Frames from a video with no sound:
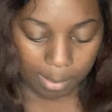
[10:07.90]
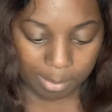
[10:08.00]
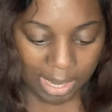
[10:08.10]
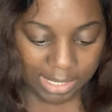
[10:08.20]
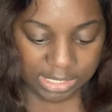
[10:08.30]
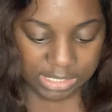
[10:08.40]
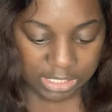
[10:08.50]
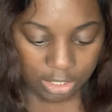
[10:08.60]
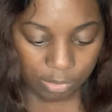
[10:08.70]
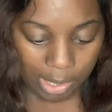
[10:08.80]
But I can just
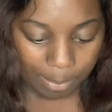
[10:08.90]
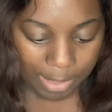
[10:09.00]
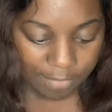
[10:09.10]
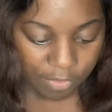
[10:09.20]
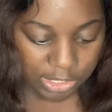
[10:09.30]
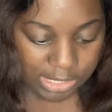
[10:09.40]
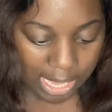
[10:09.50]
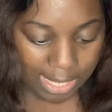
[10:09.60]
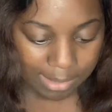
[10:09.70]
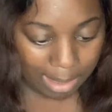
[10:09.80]
tell you what I paid for each
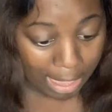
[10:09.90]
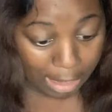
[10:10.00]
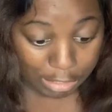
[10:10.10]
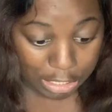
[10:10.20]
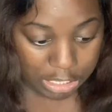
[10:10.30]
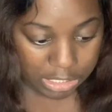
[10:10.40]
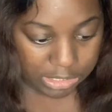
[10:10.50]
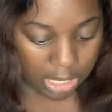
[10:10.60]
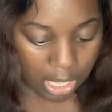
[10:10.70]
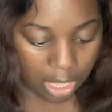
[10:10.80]
item, I guess.
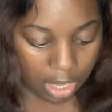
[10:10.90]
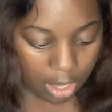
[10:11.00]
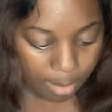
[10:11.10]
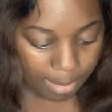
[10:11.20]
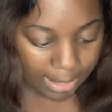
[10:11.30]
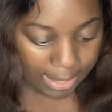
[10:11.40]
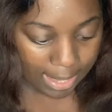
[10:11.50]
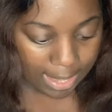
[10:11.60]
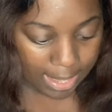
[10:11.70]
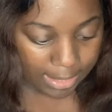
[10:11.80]
Um, I
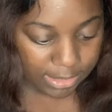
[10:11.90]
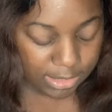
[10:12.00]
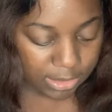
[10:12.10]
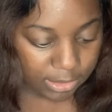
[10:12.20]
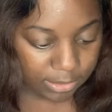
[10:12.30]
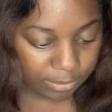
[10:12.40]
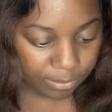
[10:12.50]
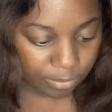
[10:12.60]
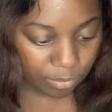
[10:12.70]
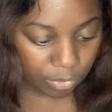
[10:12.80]
got
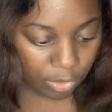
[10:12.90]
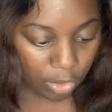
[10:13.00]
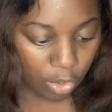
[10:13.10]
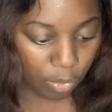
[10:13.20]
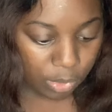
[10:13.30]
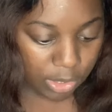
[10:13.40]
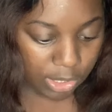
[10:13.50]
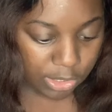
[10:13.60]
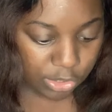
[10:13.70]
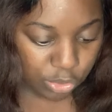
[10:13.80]

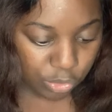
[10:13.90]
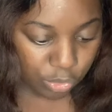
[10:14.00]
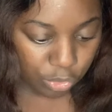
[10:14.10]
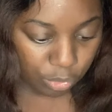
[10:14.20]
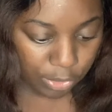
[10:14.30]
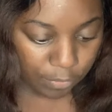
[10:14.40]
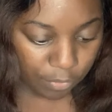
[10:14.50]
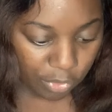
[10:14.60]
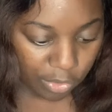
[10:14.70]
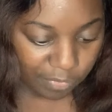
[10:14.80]
one, two, three,
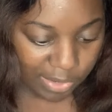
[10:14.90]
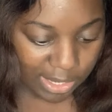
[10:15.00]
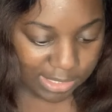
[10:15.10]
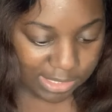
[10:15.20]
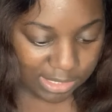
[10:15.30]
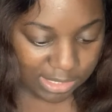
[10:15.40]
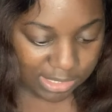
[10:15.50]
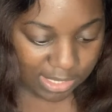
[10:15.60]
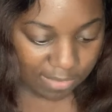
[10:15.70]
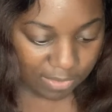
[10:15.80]
four, five, six,
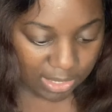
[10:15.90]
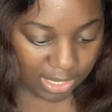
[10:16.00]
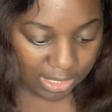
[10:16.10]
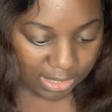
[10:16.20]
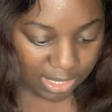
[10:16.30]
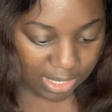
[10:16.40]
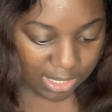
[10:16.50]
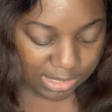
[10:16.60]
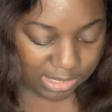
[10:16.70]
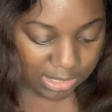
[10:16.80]
seven, eight,
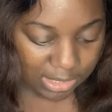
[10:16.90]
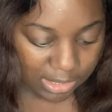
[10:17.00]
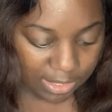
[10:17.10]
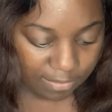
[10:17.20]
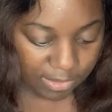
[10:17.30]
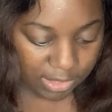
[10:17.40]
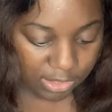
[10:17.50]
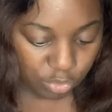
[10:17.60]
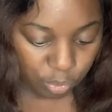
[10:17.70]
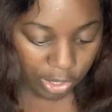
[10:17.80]
nine, ten,
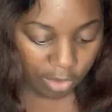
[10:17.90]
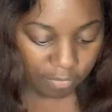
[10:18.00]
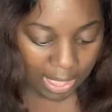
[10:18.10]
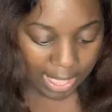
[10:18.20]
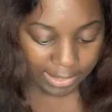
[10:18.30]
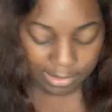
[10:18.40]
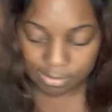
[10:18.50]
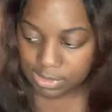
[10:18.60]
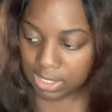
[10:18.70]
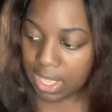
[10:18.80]
eleven, twelve items.